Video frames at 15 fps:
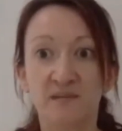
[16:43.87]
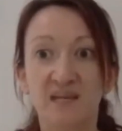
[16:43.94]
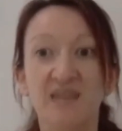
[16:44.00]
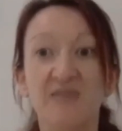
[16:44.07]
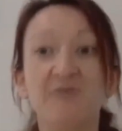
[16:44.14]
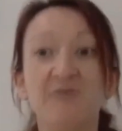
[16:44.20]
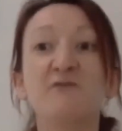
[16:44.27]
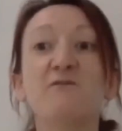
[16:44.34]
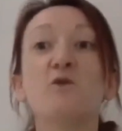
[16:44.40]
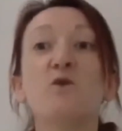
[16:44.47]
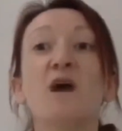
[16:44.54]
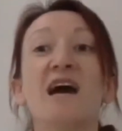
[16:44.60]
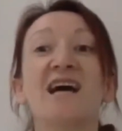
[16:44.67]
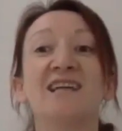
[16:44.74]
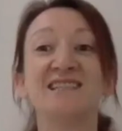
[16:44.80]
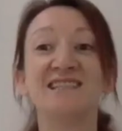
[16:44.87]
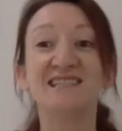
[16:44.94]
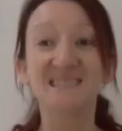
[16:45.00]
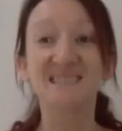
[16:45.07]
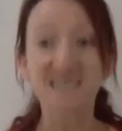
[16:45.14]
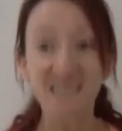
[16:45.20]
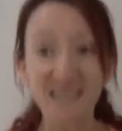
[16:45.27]
Even if you can't
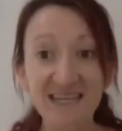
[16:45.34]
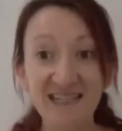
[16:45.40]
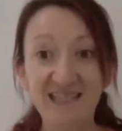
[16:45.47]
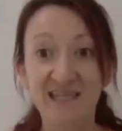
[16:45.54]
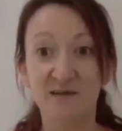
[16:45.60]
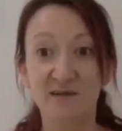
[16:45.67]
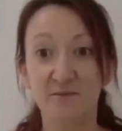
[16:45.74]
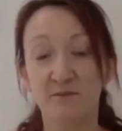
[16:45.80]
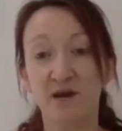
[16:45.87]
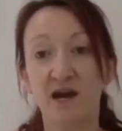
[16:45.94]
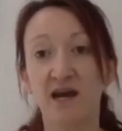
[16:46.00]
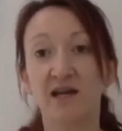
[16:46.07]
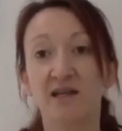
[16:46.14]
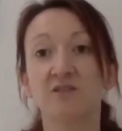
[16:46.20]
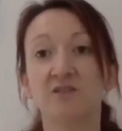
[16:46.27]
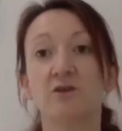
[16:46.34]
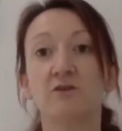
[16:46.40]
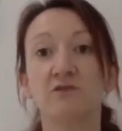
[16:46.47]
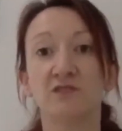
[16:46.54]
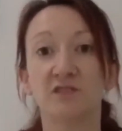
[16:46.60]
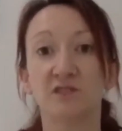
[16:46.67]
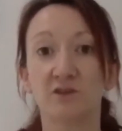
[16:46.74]
see the impact of
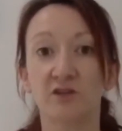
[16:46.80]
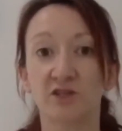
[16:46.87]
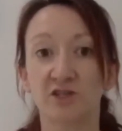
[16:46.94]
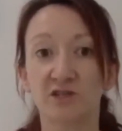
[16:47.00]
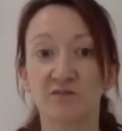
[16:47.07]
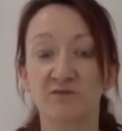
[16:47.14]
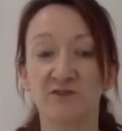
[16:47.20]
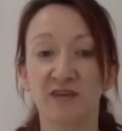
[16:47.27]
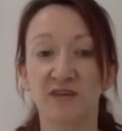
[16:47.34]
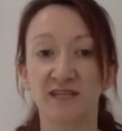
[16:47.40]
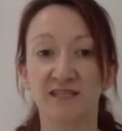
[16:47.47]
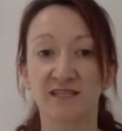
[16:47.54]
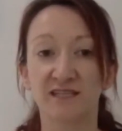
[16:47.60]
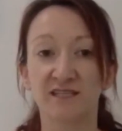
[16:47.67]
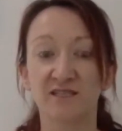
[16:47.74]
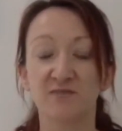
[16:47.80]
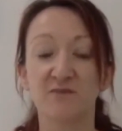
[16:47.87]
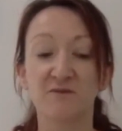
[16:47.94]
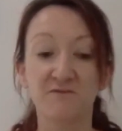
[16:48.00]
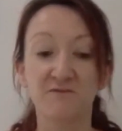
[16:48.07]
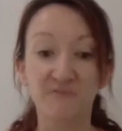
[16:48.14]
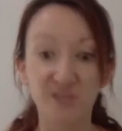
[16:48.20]
a sluggish lymphatic
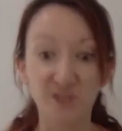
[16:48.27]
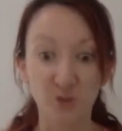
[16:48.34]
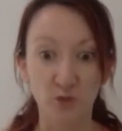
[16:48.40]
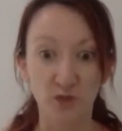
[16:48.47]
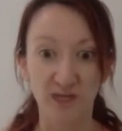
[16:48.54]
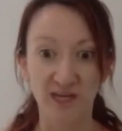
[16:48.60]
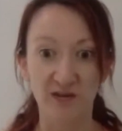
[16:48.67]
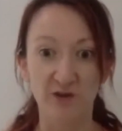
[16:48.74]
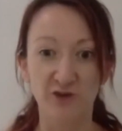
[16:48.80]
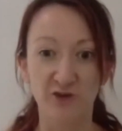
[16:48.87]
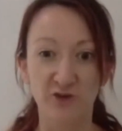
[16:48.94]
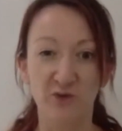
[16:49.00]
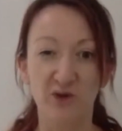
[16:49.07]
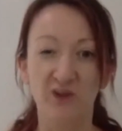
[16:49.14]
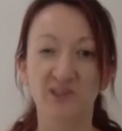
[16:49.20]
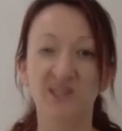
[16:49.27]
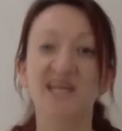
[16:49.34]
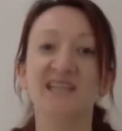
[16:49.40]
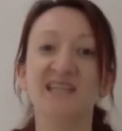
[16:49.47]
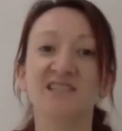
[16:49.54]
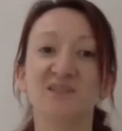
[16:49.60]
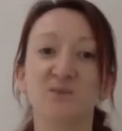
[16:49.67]
system visually on your body
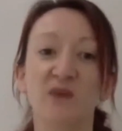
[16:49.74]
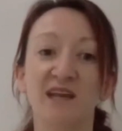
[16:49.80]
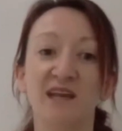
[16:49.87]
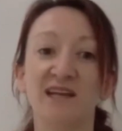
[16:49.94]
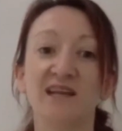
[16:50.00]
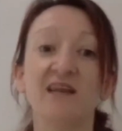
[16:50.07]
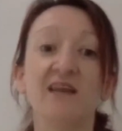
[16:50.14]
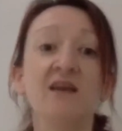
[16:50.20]
as swelling,